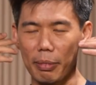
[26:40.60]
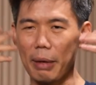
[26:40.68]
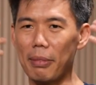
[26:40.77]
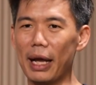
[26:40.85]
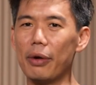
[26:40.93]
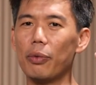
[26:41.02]
in
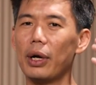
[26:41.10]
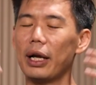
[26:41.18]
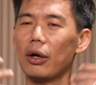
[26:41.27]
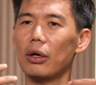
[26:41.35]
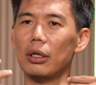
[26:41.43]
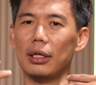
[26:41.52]
my mind,
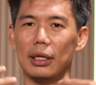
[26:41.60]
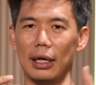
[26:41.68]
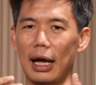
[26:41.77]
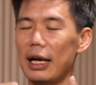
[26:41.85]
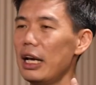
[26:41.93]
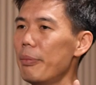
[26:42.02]
what I
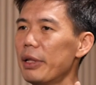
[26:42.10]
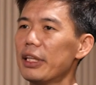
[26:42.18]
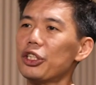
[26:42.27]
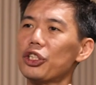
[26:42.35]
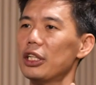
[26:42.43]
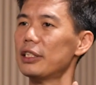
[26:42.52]
call
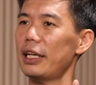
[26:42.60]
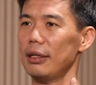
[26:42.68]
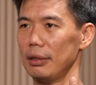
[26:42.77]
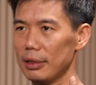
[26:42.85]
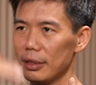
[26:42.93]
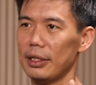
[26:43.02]
unlimited shots
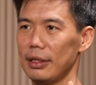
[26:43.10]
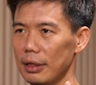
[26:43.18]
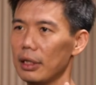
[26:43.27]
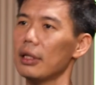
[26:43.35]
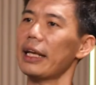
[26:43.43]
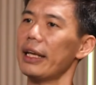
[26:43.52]
at
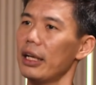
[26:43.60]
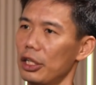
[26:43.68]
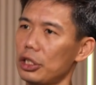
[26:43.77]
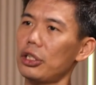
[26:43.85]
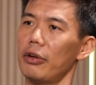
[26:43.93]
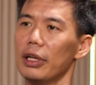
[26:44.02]

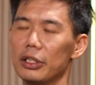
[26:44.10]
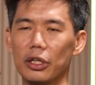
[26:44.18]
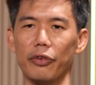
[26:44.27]
taking a shot, right?